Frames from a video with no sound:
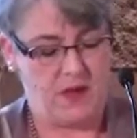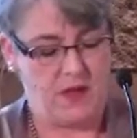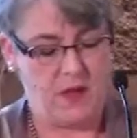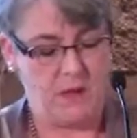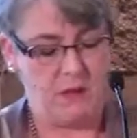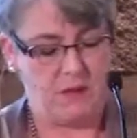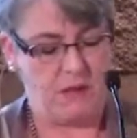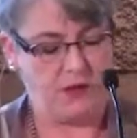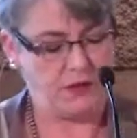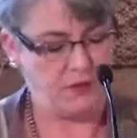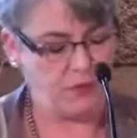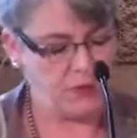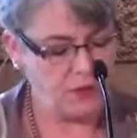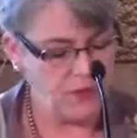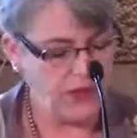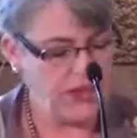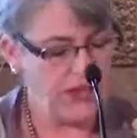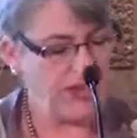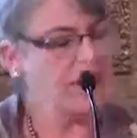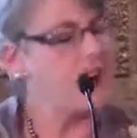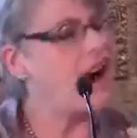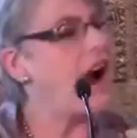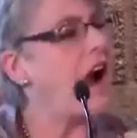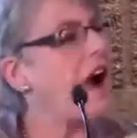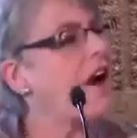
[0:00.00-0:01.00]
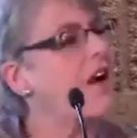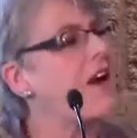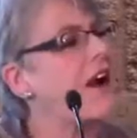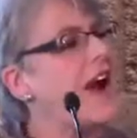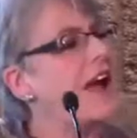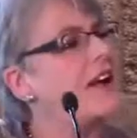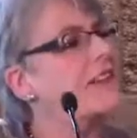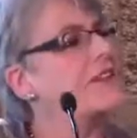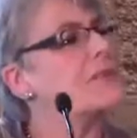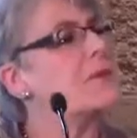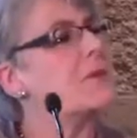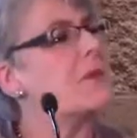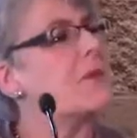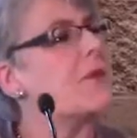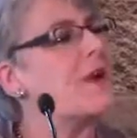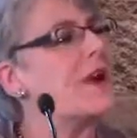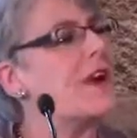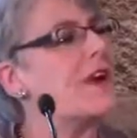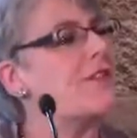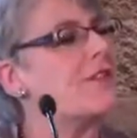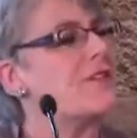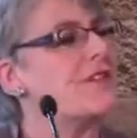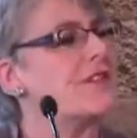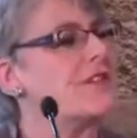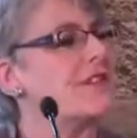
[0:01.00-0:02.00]
between our
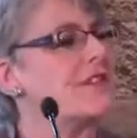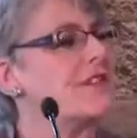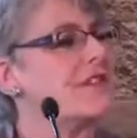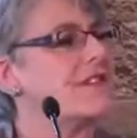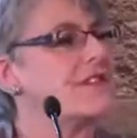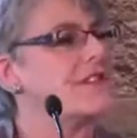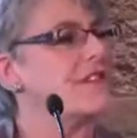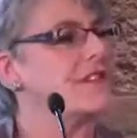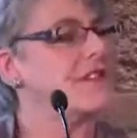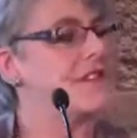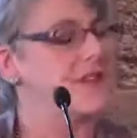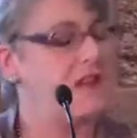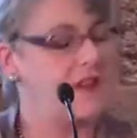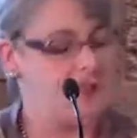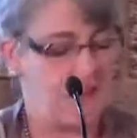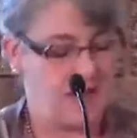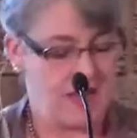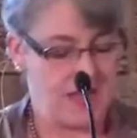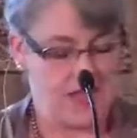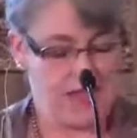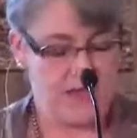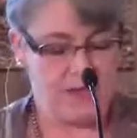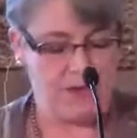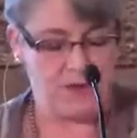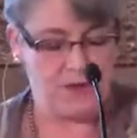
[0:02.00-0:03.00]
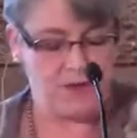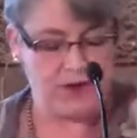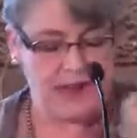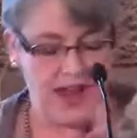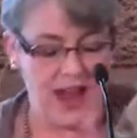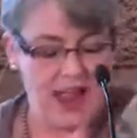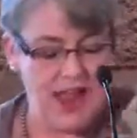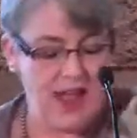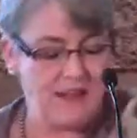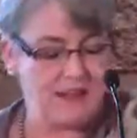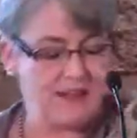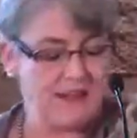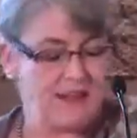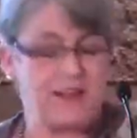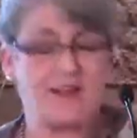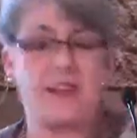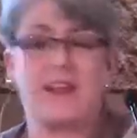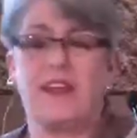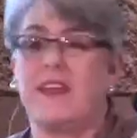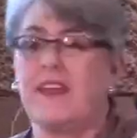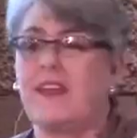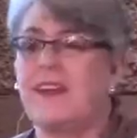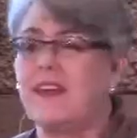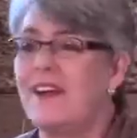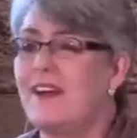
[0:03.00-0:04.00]
aspirations and the
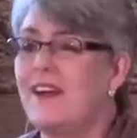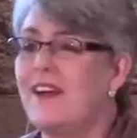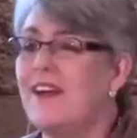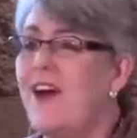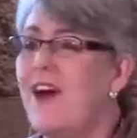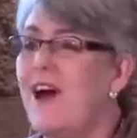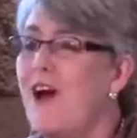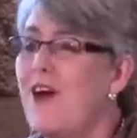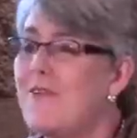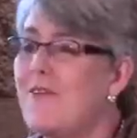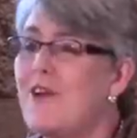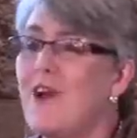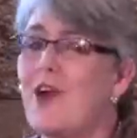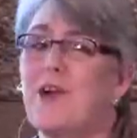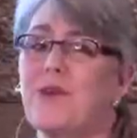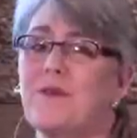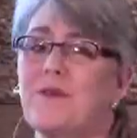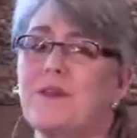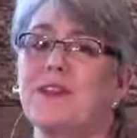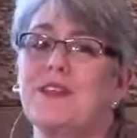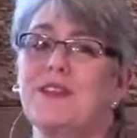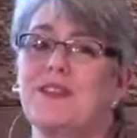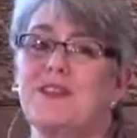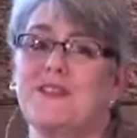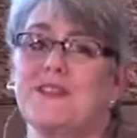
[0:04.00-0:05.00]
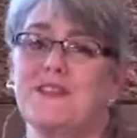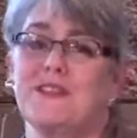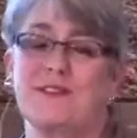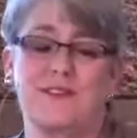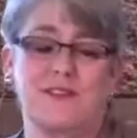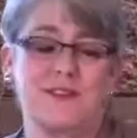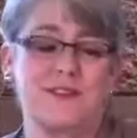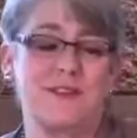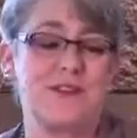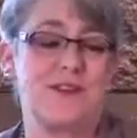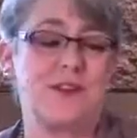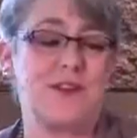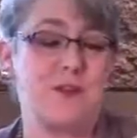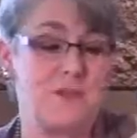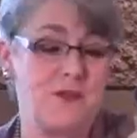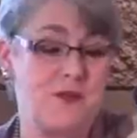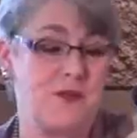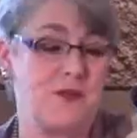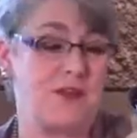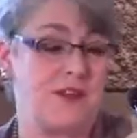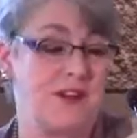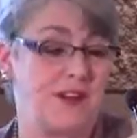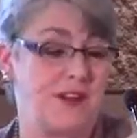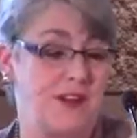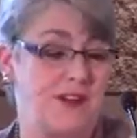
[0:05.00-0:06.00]
reality of our religious
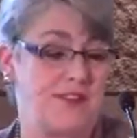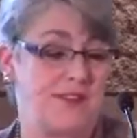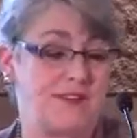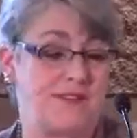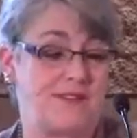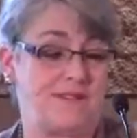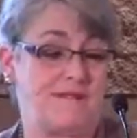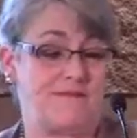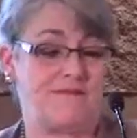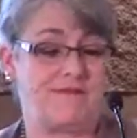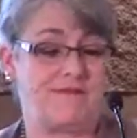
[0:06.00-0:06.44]
communities.